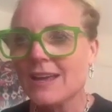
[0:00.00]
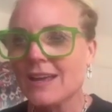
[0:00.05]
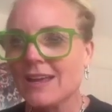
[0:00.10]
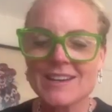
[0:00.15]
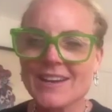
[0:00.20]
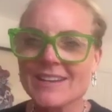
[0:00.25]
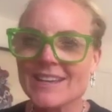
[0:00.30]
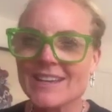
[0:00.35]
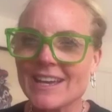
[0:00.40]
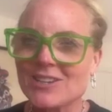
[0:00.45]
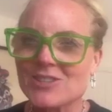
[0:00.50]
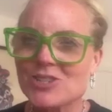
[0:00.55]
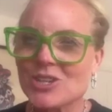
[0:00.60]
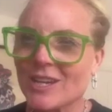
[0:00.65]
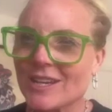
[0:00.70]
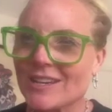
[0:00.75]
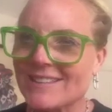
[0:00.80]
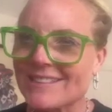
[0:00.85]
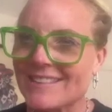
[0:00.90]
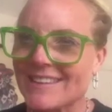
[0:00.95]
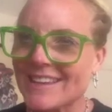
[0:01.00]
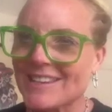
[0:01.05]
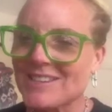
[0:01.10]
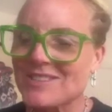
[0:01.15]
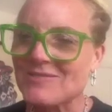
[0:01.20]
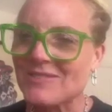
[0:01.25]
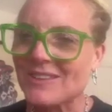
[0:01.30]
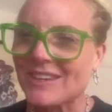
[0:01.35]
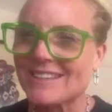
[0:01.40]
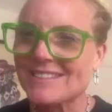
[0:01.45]
I get a check at the end
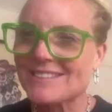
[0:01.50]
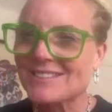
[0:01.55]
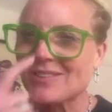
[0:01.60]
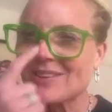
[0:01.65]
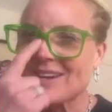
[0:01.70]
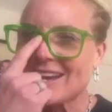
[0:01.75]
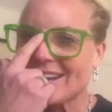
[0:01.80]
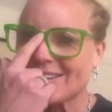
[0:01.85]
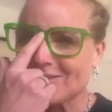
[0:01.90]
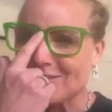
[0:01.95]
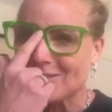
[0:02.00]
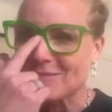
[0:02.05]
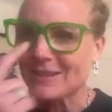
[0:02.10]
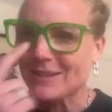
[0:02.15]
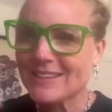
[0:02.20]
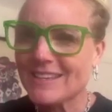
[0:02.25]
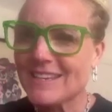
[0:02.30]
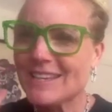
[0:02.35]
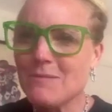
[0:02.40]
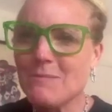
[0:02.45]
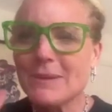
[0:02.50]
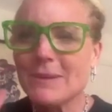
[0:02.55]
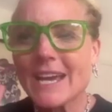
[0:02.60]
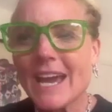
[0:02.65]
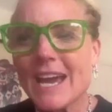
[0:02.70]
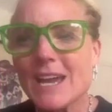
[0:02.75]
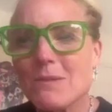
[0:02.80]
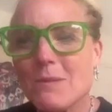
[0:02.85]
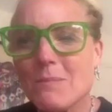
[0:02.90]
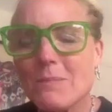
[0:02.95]
of it. So hang on a minute, it
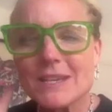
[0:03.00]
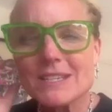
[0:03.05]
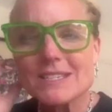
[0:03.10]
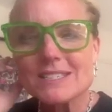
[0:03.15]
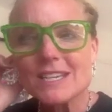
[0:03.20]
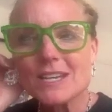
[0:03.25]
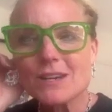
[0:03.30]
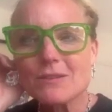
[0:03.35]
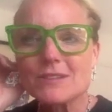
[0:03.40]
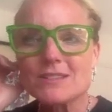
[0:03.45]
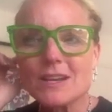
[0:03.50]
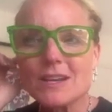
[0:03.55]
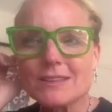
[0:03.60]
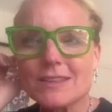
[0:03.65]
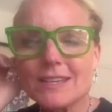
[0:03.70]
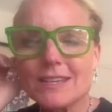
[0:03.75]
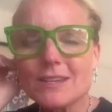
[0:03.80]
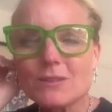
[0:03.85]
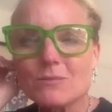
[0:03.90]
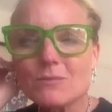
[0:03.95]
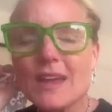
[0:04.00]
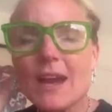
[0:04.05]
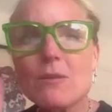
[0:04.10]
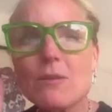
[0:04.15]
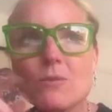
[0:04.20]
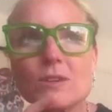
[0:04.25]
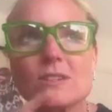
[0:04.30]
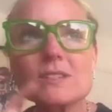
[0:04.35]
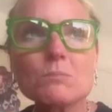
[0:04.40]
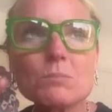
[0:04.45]
became a bit serious. I think that
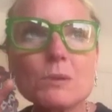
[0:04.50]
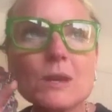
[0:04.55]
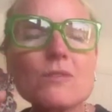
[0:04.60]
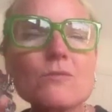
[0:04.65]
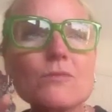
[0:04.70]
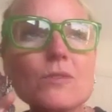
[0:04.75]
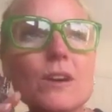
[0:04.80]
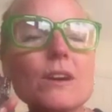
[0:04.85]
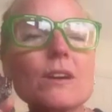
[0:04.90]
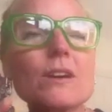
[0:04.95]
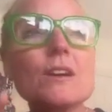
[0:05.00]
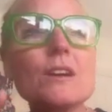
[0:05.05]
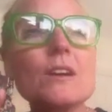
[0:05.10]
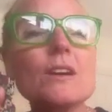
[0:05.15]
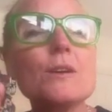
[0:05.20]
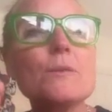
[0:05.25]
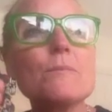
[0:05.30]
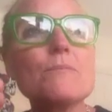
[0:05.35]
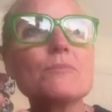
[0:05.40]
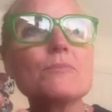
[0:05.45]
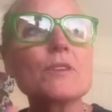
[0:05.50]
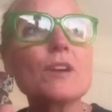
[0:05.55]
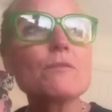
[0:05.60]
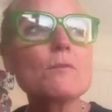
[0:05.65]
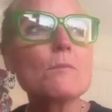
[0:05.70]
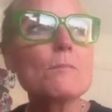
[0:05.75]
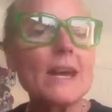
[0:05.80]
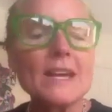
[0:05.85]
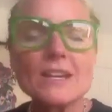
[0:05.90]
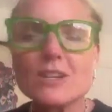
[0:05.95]
was a bit of
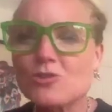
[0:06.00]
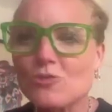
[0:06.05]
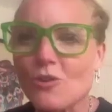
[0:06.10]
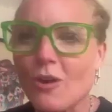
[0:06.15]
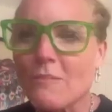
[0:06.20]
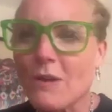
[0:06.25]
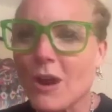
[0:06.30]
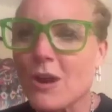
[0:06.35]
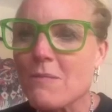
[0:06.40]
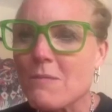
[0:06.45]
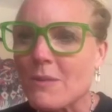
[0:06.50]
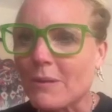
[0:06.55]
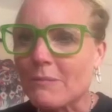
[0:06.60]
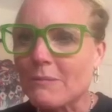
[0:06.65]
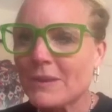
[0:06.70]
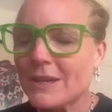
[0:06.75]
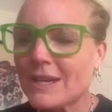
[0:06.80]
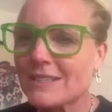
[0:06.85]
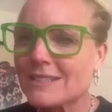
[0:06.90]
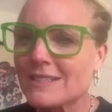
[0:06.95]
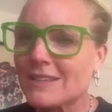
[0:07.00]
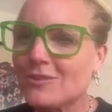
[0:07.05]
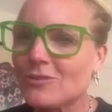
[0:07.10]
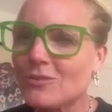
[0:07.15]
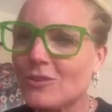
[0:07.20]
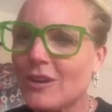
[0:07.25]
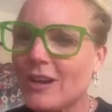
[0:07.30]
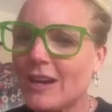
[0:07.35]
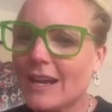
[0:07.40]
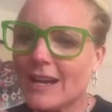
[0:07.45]
a penny drop moment, because I
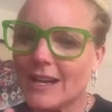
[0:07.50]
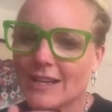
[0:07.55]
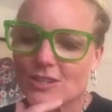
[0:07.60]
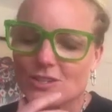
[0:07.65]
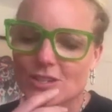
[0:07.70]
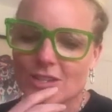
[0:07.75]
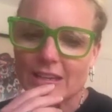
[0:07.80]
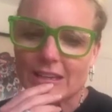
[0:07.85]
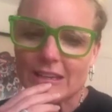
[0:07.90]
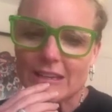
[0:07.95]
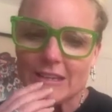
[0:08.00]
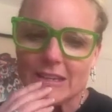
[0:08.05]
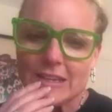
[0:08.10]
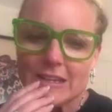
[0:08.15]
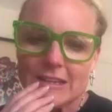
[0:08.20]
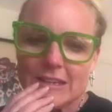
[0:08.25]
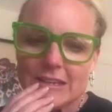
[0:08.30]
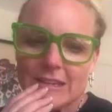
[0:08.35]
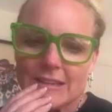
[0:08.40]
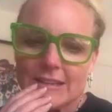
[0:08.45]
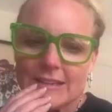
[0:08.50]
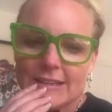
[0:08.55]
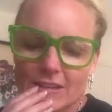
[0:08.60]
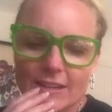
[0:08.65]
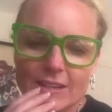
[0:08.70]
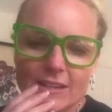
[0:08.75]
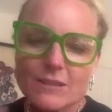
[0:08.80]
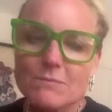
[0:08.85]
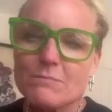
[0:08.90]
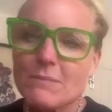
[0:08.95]
thought, actually,
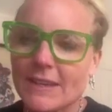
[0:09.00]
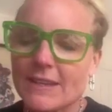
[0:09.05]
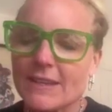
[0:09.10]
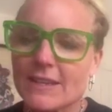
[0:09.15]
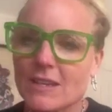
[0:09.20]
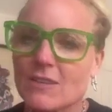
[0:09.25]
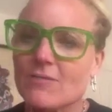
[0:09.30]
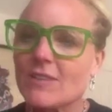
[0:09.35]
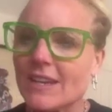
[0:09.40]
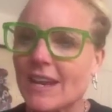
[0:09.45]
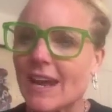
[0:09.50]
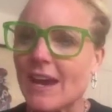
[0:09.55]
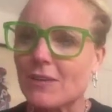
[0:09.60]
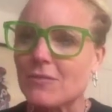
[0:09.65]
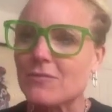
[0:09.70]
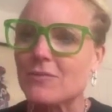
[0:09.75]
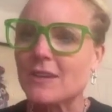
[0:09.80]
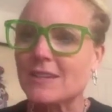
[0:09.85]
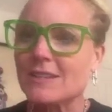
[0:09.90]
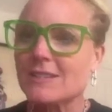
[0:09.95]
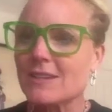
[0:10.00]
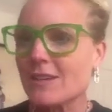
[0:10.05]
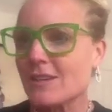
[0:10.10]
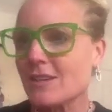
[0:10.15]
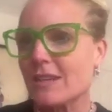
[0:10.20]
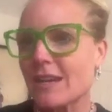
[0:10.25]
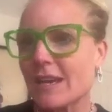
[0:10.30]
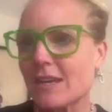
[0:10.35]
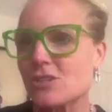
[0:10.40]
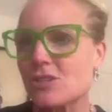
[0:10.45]
I could make a living out of this. I
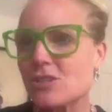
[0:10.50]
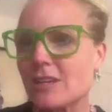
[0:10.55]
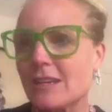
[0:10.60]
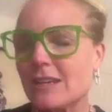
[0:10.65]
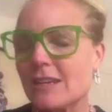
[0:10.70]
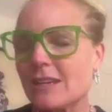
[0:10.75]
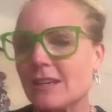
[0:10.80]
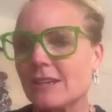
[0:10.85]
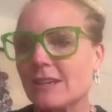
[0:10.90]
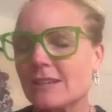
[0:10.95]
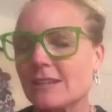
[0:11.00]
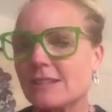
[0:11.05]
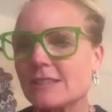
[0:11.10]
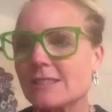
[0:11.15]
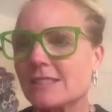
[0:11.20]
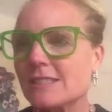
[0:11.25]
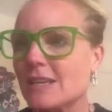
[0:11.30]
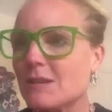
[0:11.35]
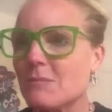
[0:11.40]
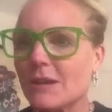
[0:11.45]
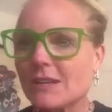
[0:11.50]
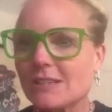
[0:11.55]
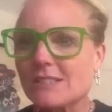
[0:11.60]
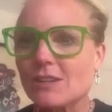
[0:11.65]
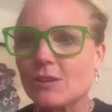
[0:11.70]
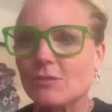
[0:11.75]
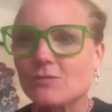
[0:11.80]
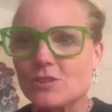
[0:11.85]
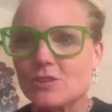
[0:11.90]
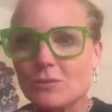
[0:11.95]
could actually see
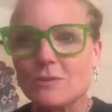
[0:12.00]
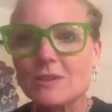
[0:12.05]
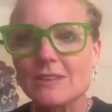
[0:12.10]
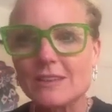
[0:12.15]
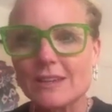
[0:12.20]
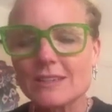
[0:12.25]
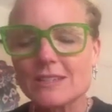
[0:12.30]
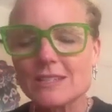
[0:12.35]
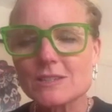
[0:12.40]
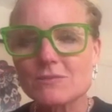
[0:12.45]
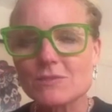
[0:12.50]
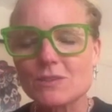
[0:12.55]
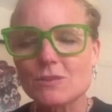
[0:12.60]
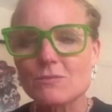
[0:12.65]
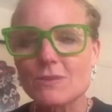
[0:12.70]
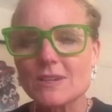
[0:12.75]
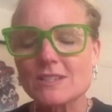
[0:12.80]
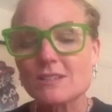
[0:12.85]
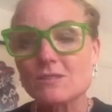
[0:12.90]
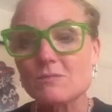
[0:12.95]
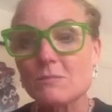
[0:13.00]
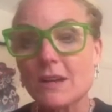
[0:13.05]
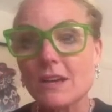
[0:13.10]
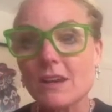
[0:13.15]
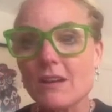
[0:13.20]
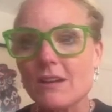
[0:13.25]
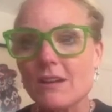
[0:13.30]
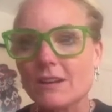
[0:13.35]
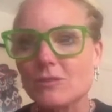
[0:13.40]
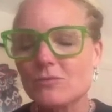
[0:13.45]
myself doing this for the rest of my
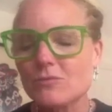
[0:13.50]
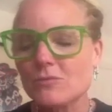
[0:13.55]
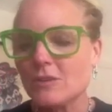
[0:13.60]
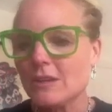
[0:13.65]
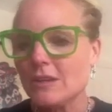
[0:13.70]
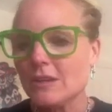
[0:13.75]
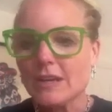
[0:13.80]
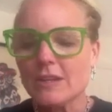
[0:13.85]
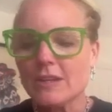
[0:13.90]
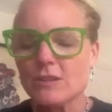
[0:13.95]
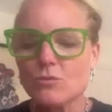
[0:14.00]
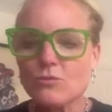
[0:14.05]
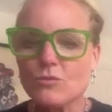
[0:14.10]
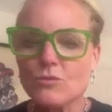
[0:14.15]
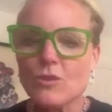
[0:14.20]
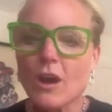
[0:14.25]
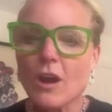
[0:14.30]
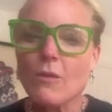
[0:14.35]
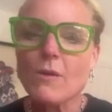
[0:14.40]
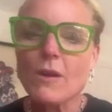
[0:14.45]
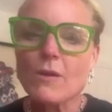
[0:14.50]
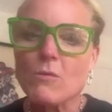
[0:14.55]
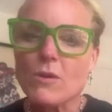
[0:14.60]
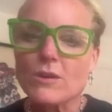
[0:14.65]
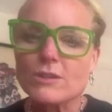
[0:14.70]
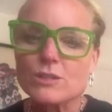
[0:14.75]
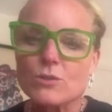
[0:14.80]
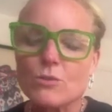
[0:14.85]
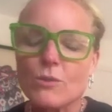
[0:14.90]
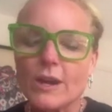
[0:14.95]
life. And although I
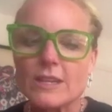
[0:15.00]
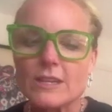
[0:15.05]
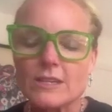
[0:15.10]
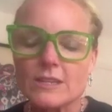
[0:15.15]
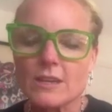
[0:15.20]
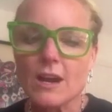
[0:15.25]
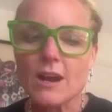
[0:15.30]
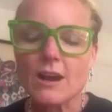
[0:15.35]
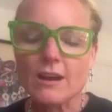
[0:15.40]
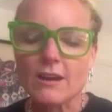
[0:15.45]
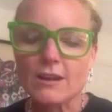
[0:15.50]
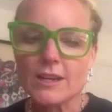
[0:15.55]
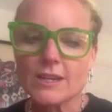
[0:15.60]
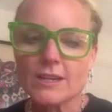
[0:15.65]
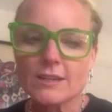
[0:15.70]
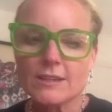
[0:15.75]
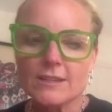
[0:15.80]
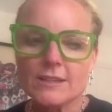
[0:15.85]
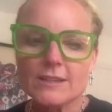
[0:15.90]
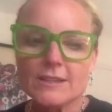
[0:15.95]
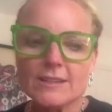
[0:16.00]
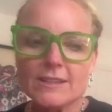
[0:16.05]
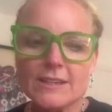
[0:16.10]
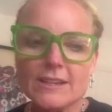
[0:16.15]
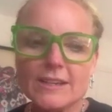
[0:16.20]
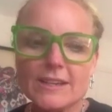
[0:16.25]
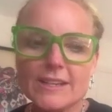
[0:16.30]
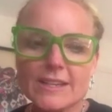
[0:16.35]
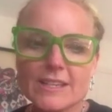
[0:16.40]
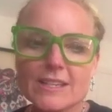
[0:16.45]
was quite young,
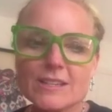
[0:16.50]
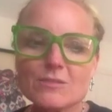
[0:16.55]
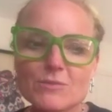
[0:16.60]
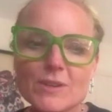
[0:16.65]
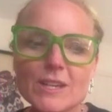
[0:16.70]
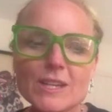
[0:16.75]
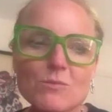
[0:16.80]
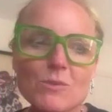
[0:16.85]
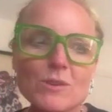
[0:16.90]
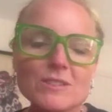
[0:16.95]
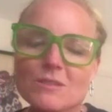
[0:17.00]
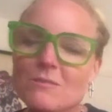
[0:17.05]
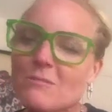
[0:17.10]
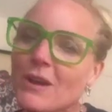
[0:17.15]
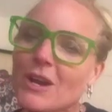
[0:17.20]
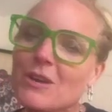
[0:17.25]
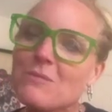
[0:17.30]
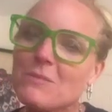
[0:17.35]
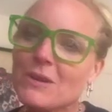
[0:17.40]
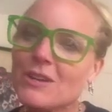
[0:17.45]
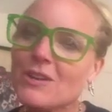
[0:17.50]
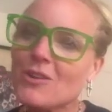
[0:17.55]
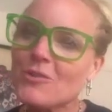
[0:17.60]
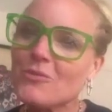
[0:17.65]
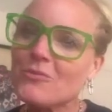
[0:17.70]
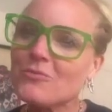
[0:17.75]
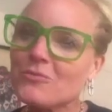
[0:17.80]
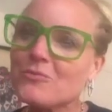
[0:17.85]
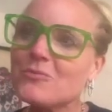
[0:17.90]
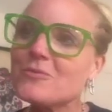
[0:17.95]
it really was a moment
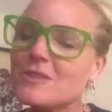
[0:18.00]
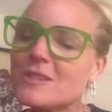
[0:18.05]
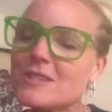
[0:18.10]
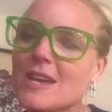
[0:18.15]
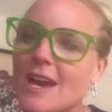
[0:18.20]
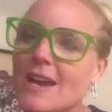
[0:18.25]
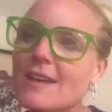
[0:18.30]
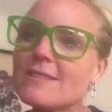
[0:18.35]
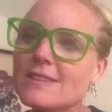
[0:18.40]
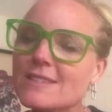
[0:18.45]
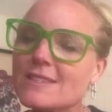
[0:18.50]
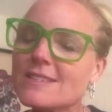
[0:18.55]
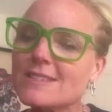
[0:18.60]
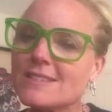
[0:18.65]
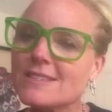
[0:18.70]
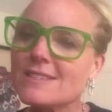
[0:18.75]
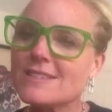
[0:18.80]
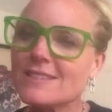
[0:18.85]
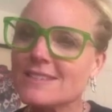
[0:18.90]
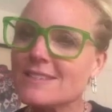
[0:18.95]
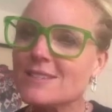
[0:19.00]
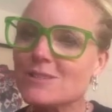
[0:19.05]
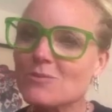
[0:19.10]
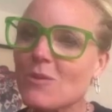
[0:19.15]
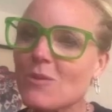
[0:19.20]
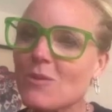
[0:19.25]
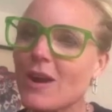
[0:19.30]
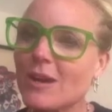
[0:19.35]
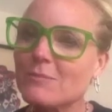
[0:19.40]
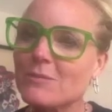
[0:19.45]
of, yeah, this is
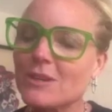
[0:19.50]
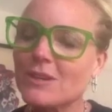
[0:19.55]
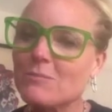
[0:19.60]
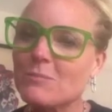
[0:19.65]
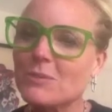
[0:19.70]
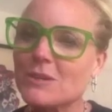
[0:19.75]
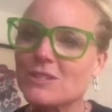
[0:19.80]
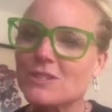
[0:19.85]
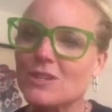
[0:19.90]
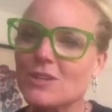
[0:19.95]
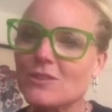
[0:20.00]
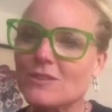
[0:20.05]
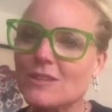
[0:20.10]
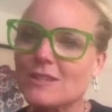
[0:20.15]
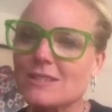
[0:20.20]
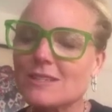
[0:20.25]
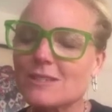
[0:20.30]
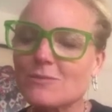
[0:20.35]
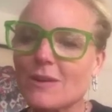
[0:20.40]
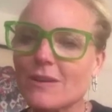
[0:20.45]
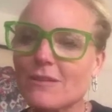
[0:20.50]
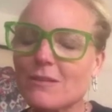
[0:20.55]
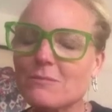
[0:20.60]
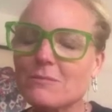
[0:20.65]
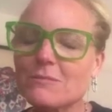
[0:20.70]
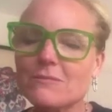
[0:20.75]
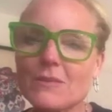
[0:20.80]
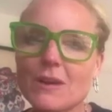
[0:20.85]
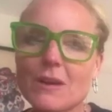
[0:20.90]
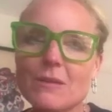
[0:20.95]
what I'm going to pursue. This is where
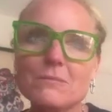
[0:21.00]
I'm